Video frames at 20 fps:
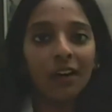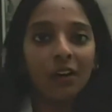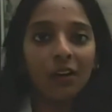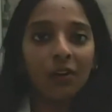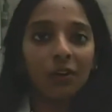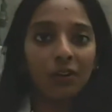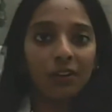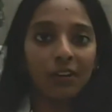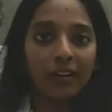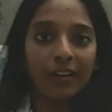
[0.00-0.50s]

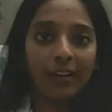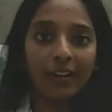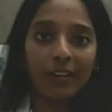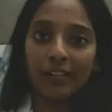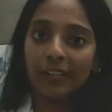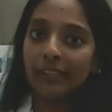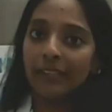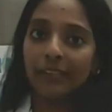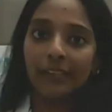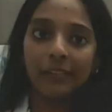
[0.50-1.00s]
Or
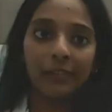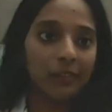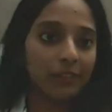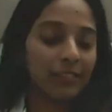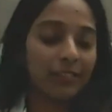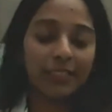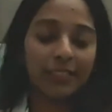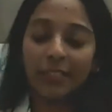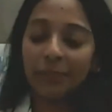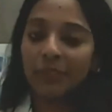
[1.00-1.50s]

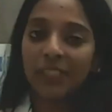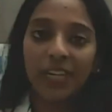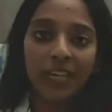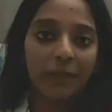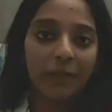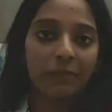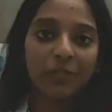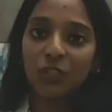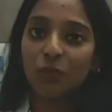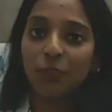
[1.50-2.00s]

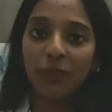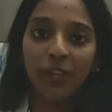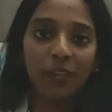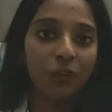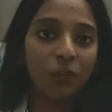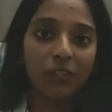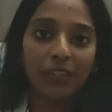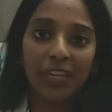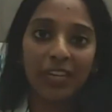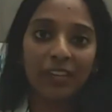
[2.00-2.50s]
sometimes you may
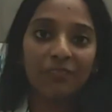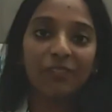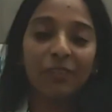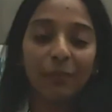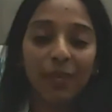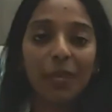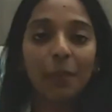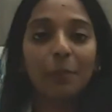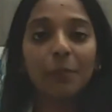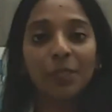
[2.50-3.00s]
not even
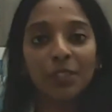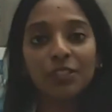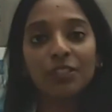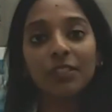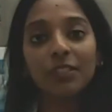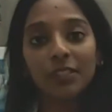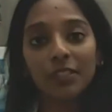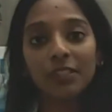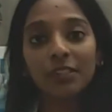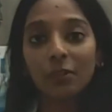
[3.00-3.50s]
be able to
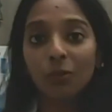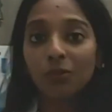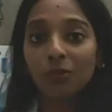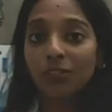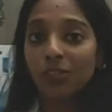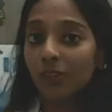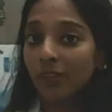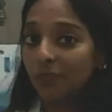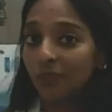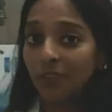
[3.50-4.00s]
control
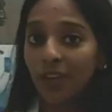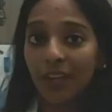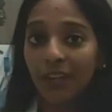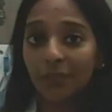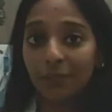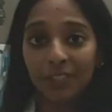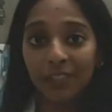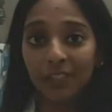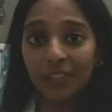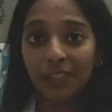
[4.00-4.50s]
your
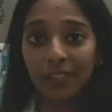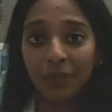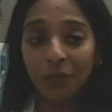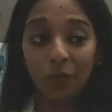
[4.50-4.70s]
environment.